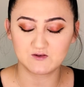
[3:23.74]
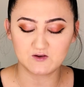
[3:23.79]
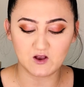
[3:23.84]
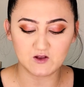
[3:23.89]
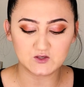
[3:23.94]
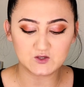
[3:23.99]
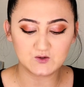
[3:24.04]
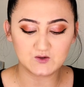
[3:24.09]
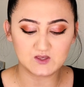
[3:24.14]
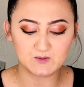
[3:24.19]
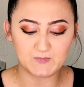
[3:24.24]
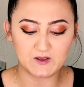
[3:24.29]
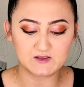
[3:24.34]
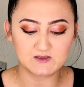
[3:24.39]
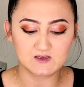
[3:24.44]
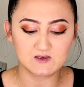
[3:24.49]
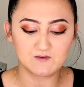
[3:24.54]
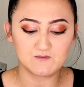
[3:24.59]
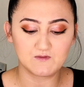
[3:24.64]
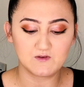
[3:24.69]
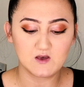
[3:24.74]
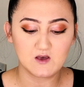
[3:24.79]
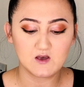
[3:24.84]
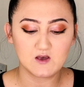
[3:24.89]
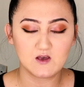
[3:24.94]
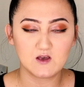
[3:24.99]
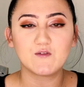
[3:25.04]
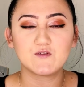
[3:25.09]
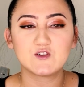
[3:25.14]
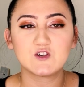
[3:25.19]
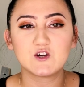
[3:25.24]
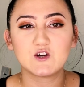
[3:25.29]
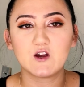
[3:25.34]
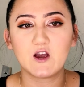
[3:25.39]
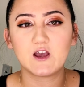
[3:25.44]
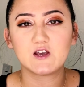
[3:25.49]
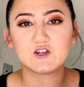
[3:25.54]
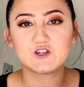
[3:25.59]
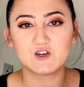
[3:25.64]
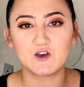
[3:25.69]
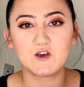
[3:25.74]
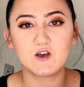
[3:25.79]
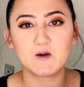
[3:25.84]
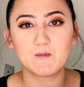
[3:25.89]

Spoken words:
not too expensive. After I shake